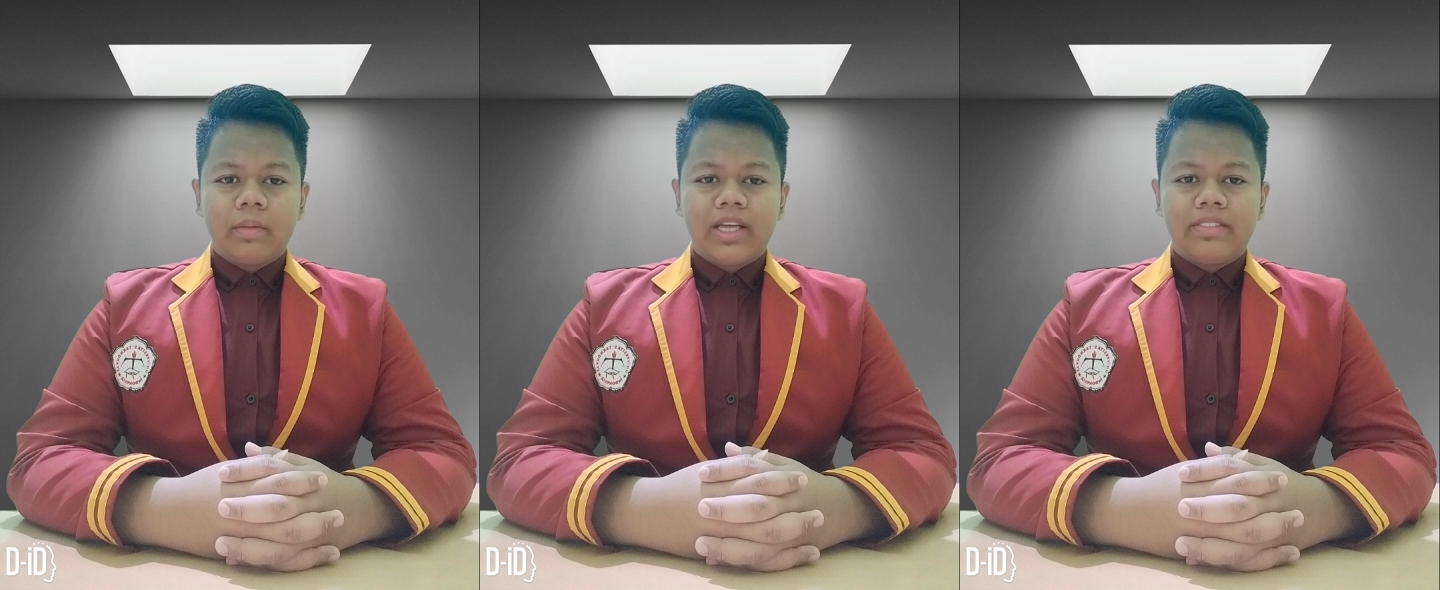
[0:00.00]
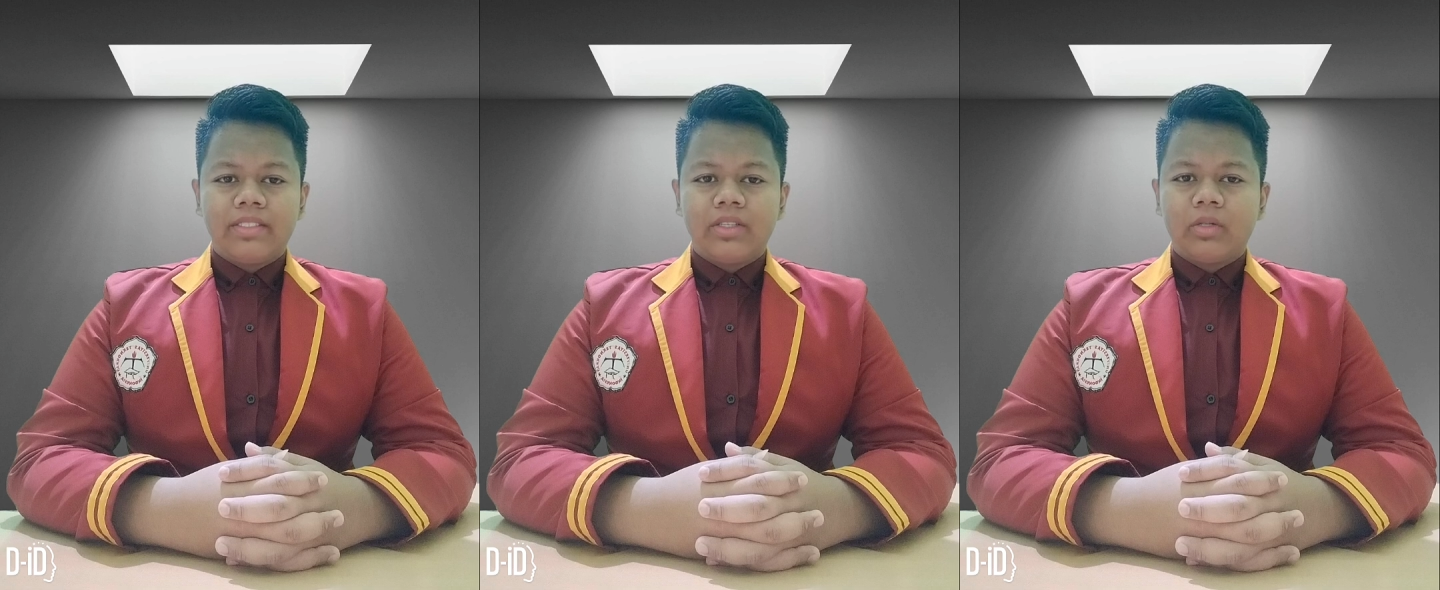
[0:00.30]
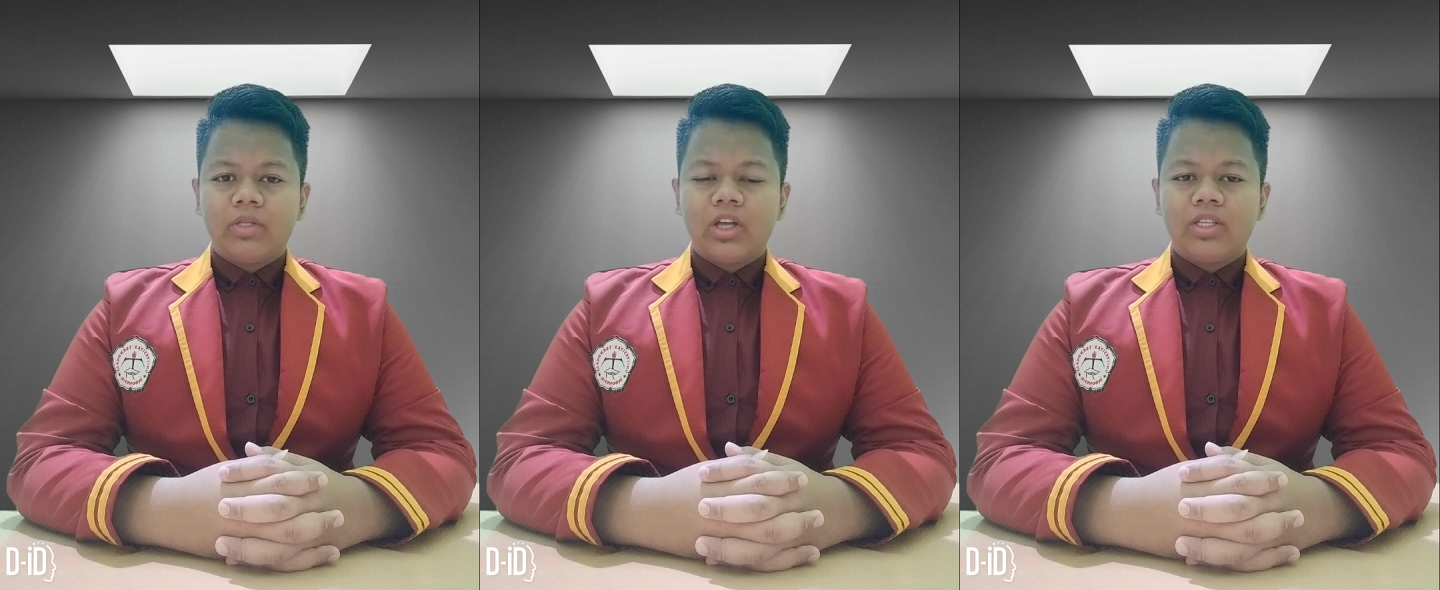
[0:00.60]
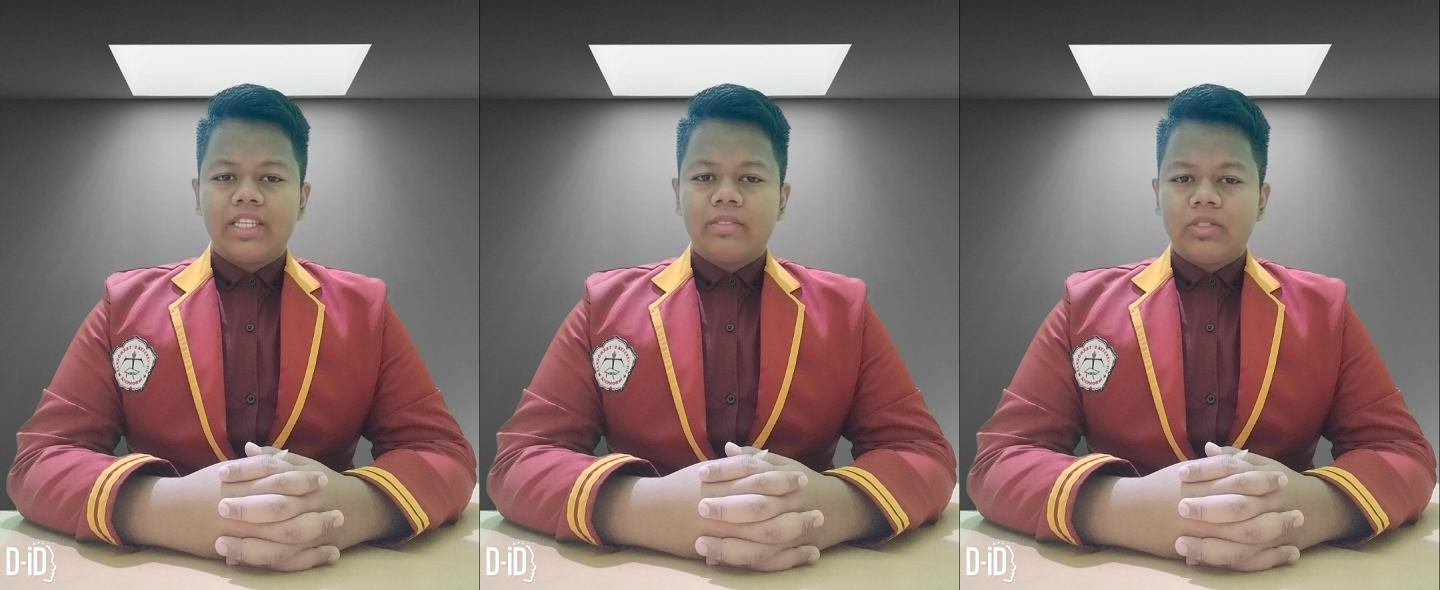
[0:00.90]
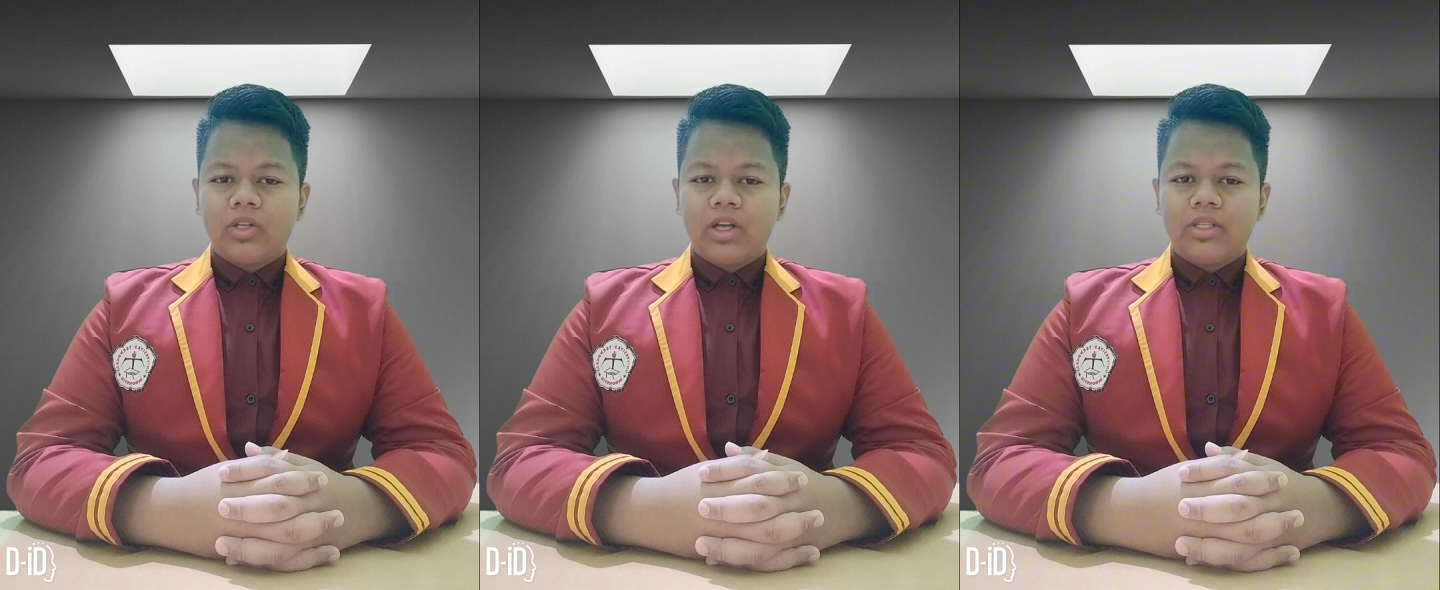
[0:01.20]
plans and alternative
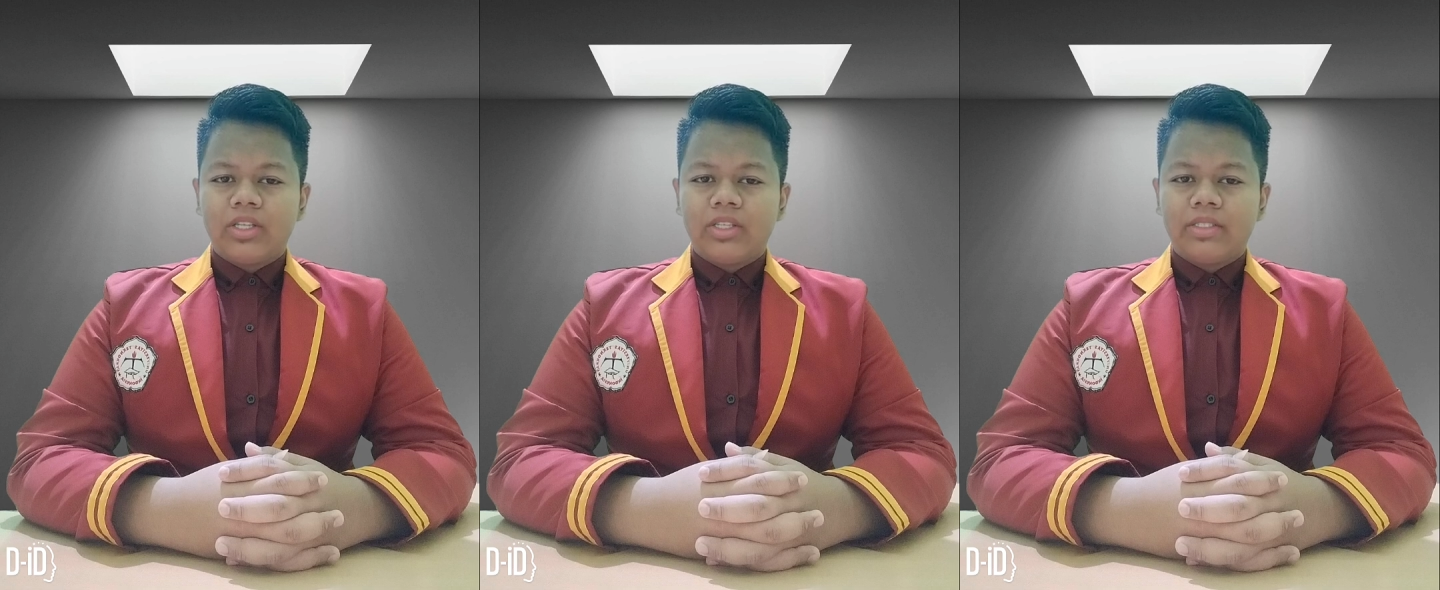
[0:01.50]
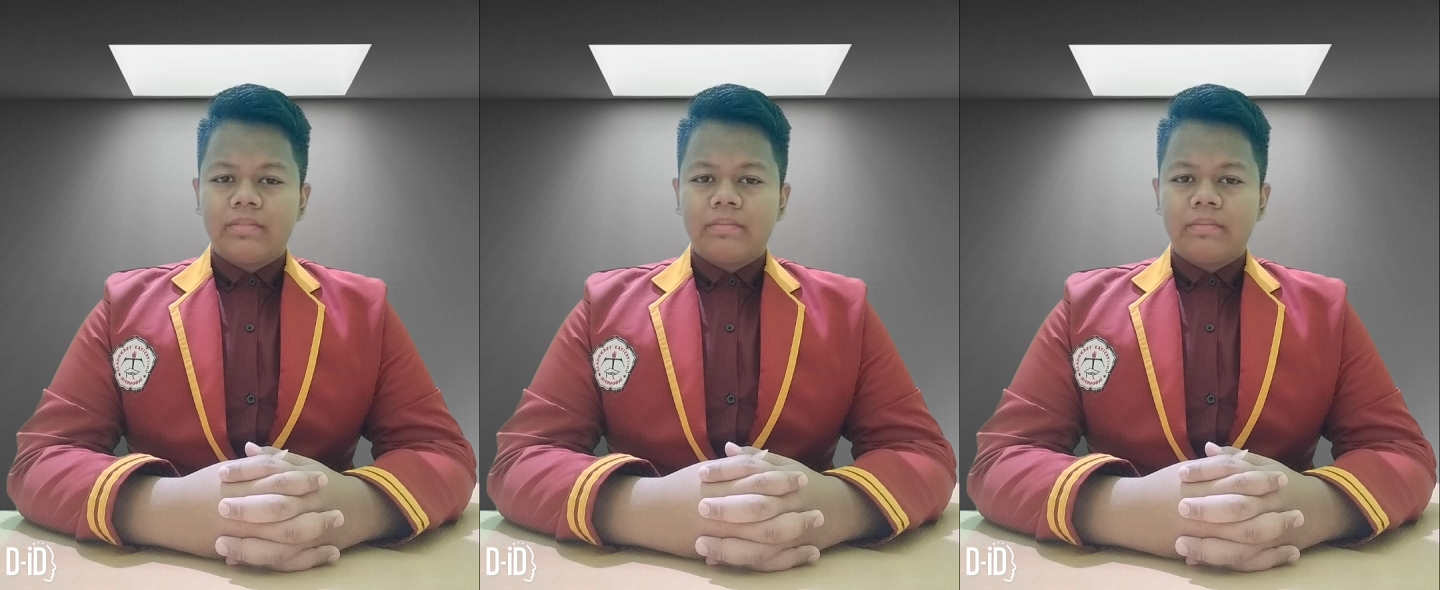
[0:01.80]
strategies.